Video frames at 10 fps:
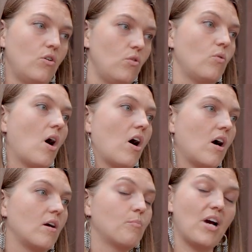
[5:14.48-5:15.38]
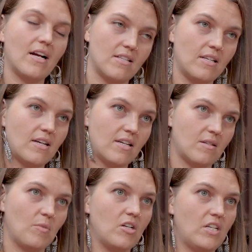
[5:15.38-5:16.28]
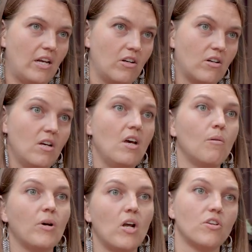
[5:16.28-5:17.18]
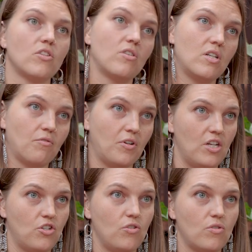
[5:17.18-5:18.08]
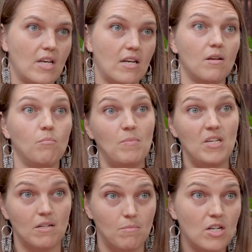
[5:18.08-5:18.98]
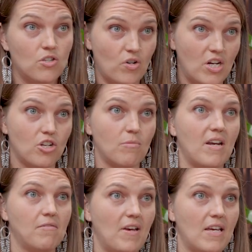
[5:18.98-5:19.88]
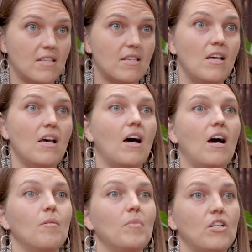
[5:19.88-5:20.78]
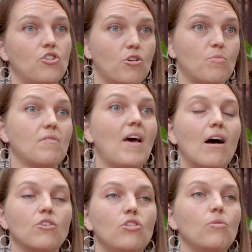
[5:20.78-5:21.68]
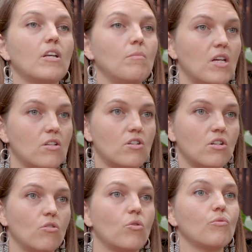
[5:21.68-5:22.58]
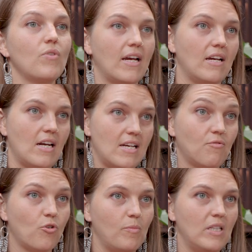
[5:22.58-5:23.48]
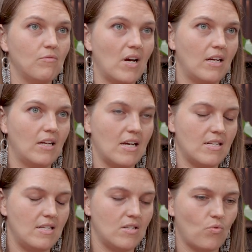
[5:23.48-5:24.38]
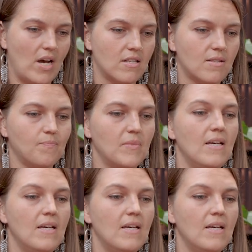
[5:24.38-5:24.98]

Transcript: who are practicing customary tenure, but also the different issues that maybe administration might face um, in terms of how to administer or recognize, formally recognize these rights.